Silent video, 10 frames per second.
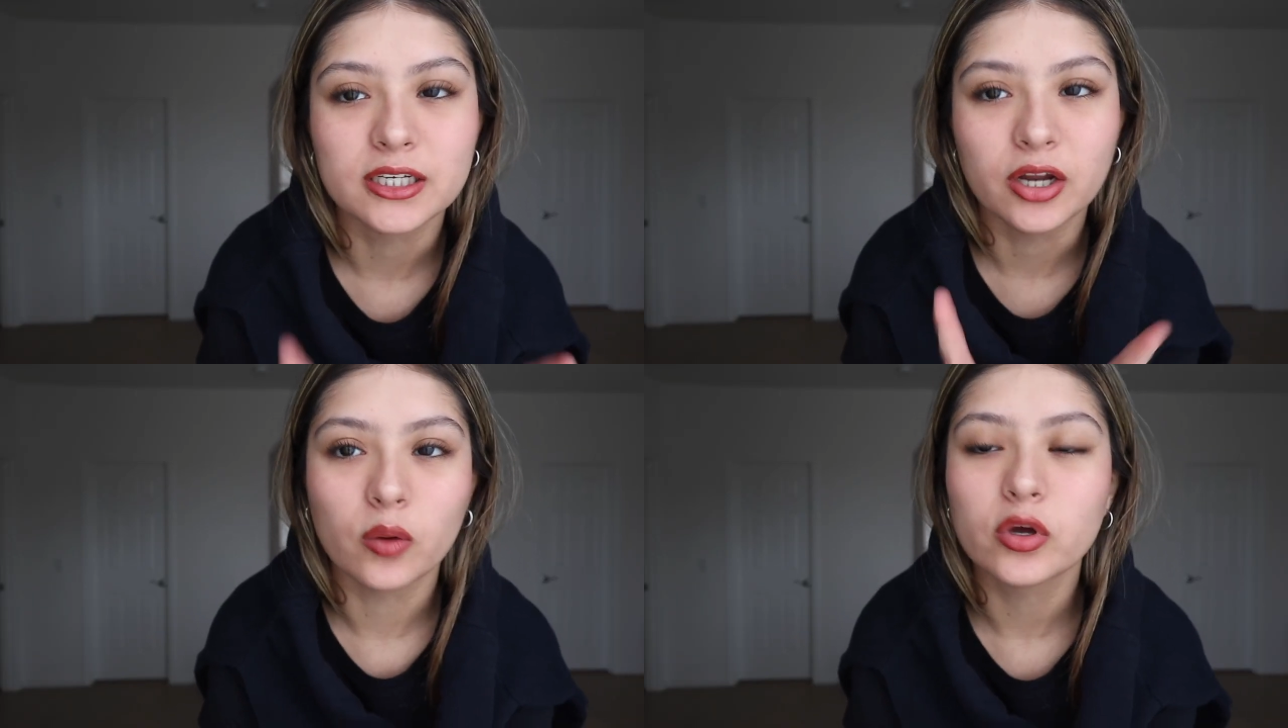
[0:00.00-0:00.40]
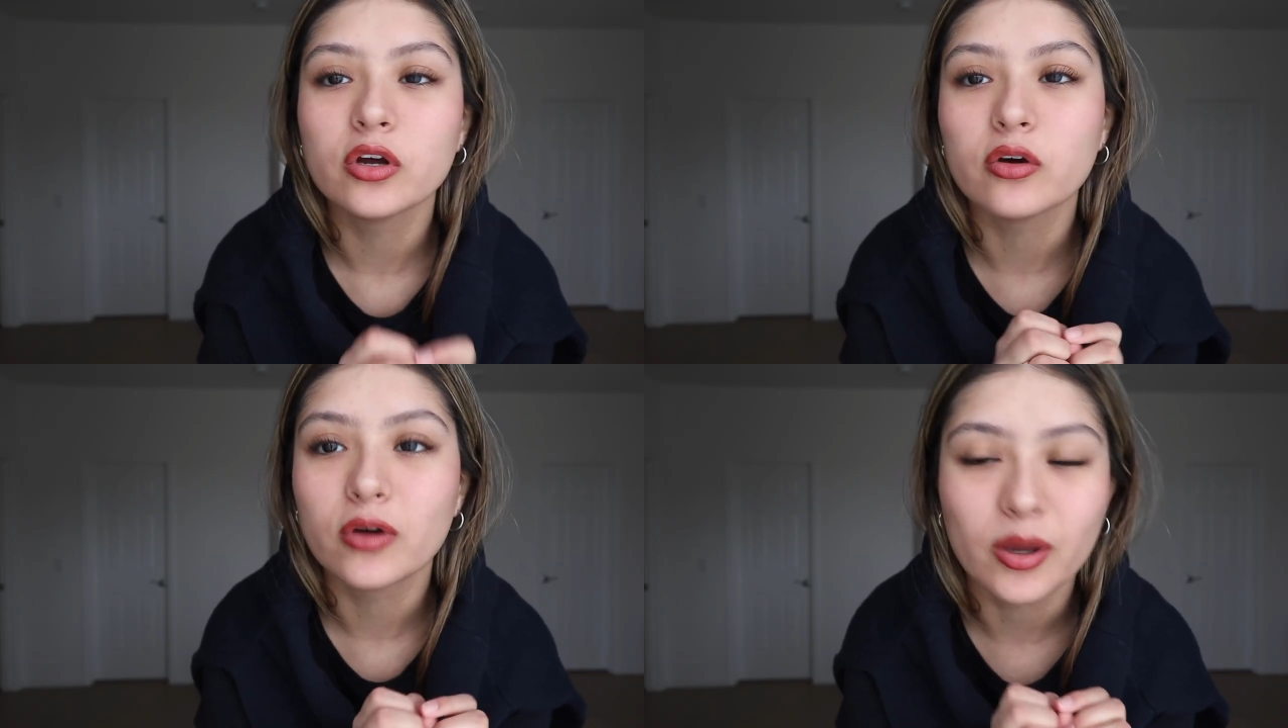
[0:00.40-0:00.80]
and now I'm
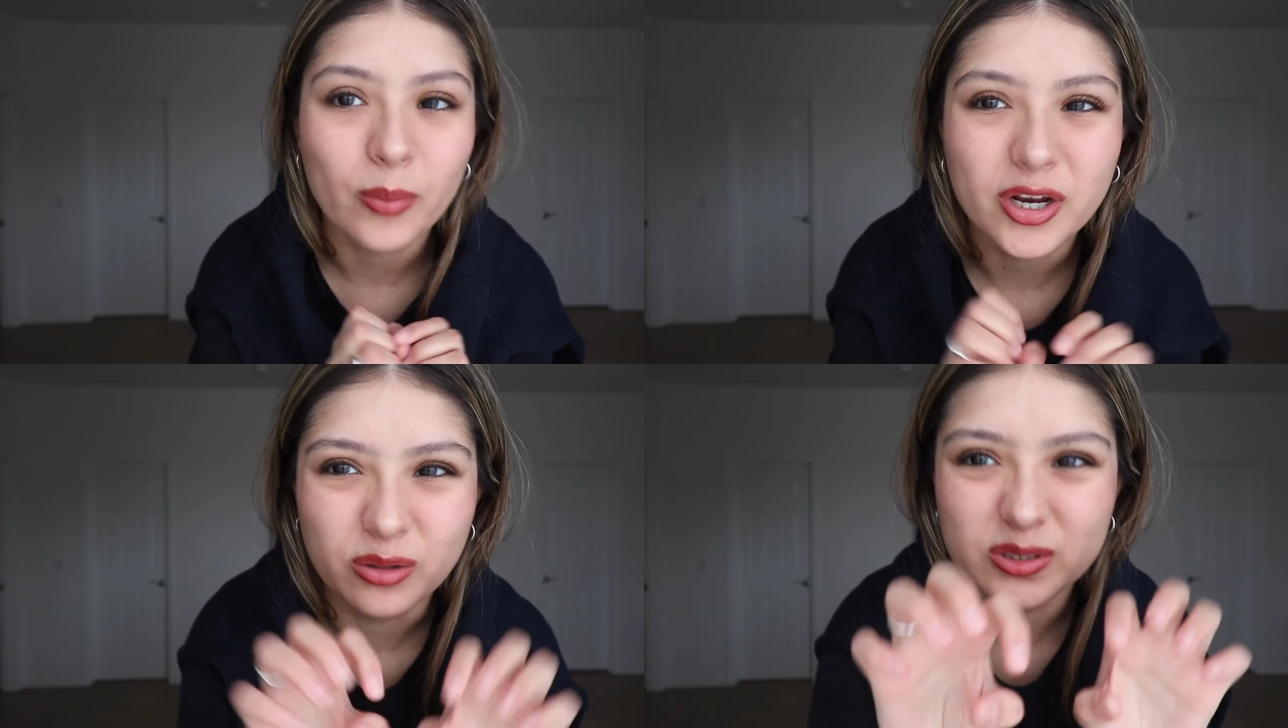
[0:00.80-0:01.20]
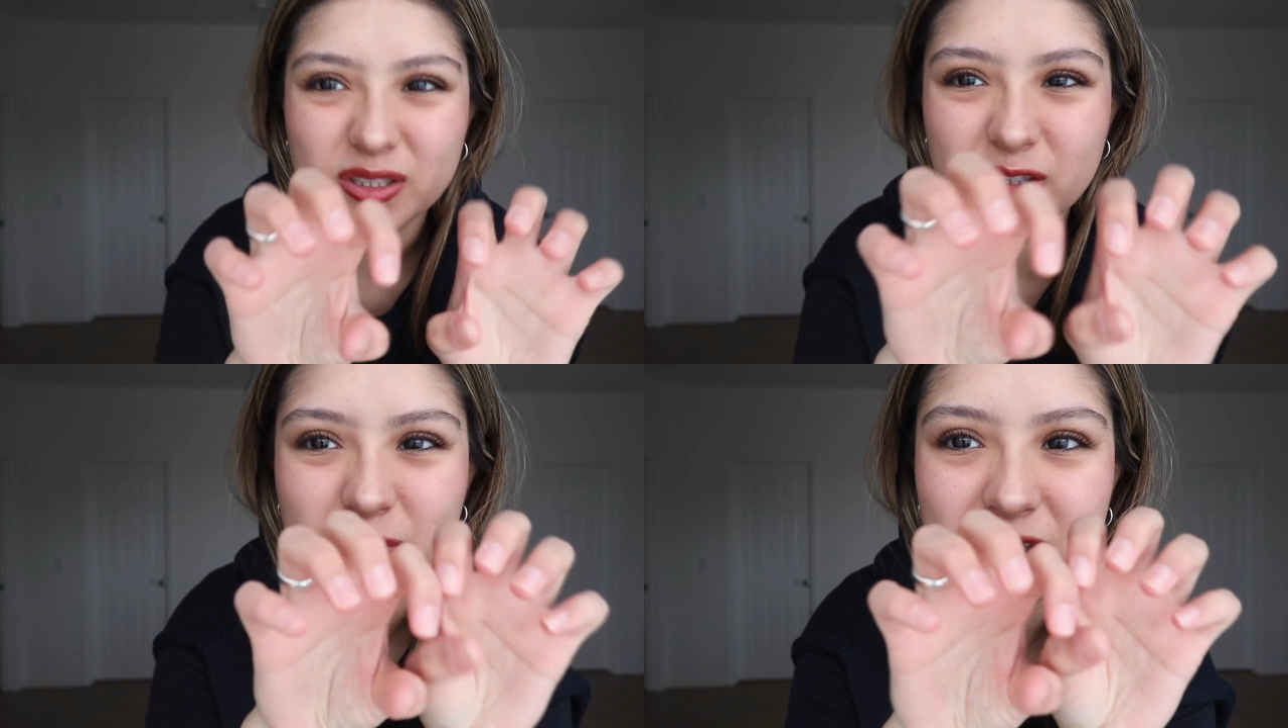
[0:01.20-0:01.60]
gonna go get my nails
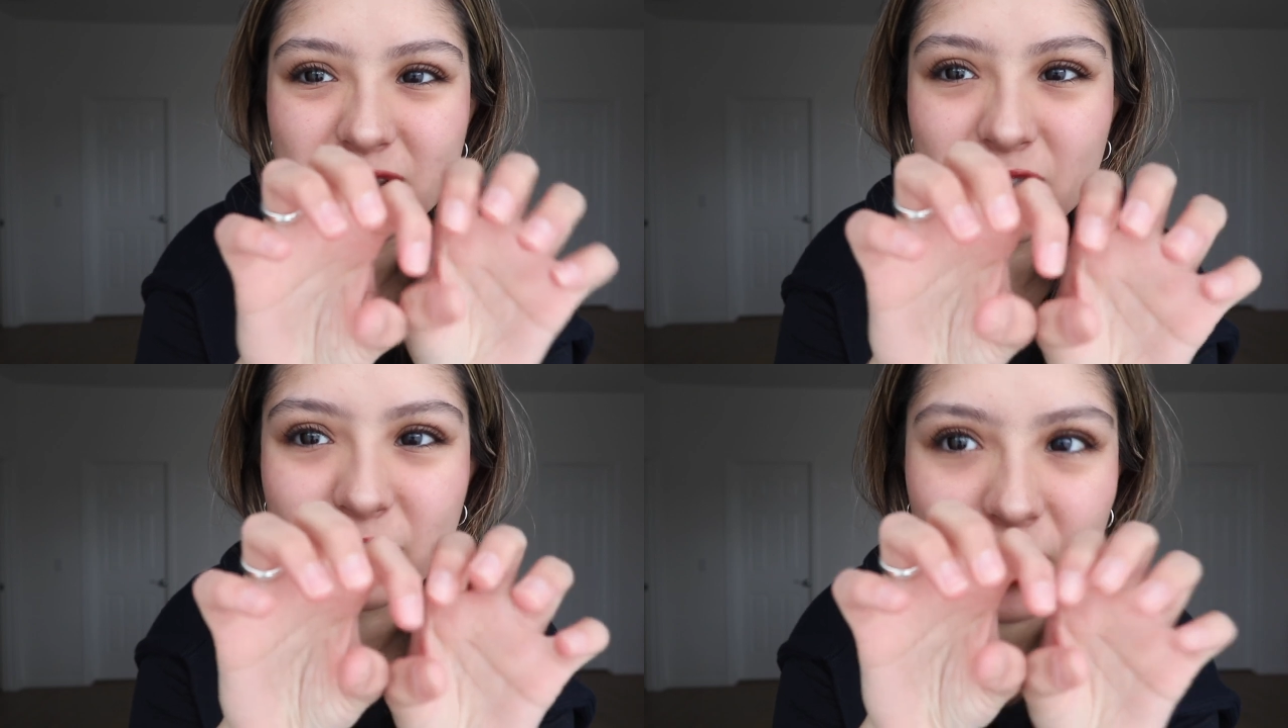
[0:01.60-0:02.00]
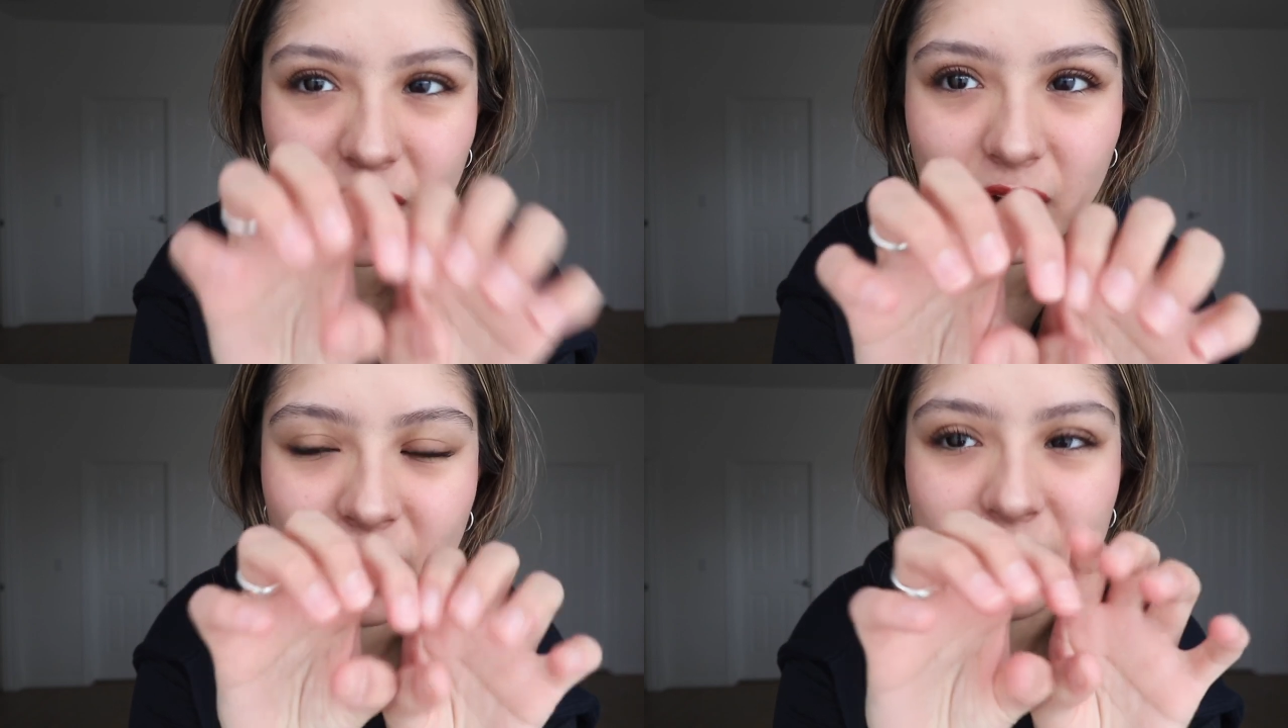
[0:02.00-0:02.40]
done because they're
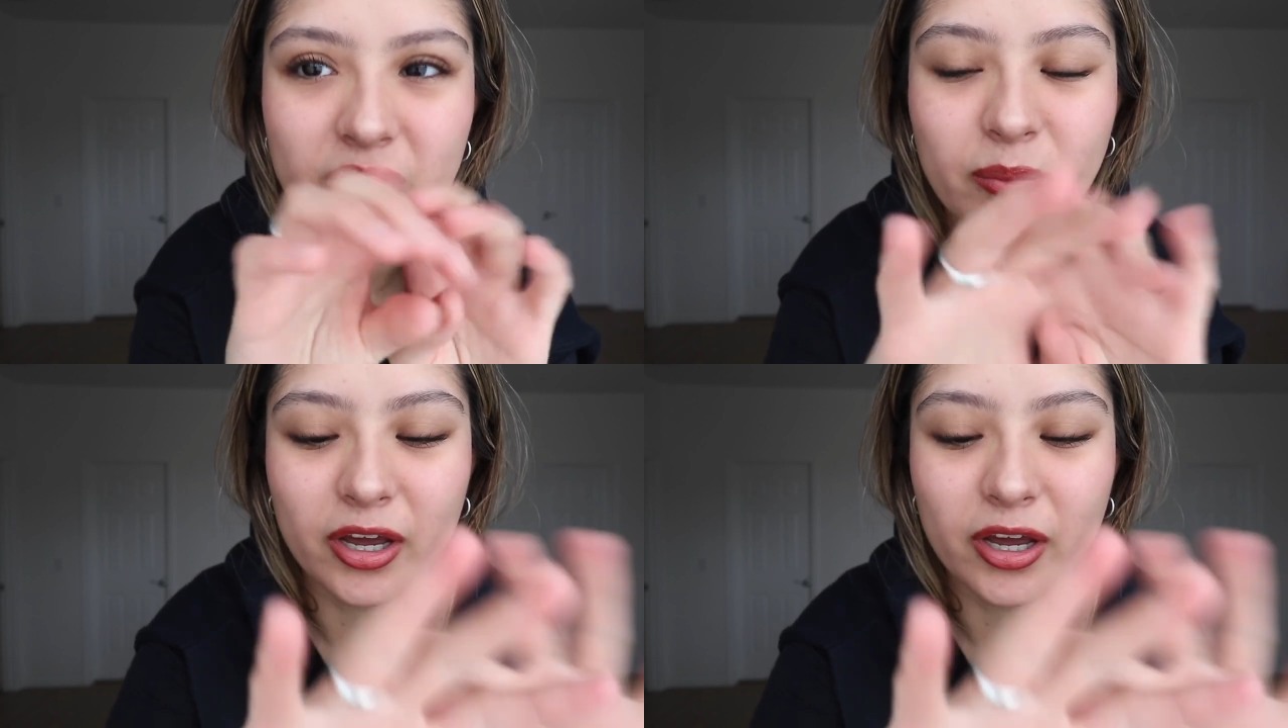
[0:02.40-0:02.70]
very ugly.